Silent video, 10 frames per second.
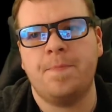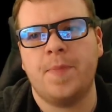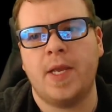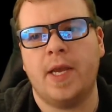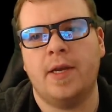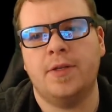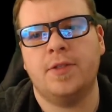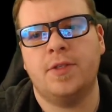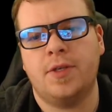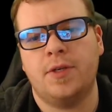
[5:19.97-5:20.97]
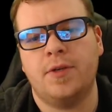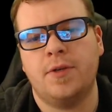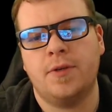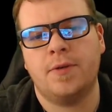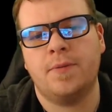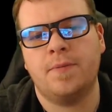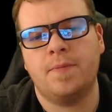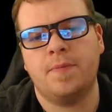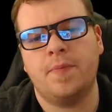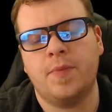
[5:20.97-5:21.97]
And
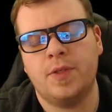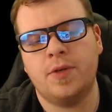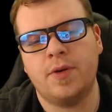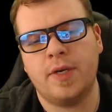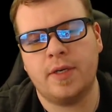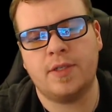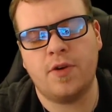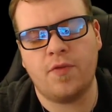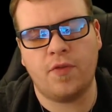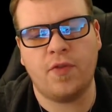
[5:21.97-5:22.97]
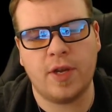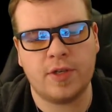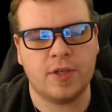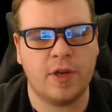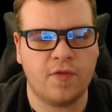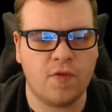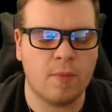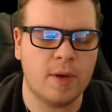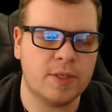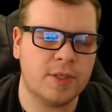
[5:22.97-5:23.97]
during self-reflection, like 4
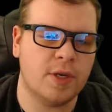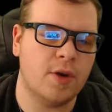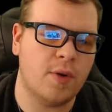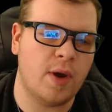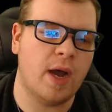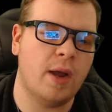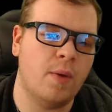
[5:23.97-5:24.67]
months ago, I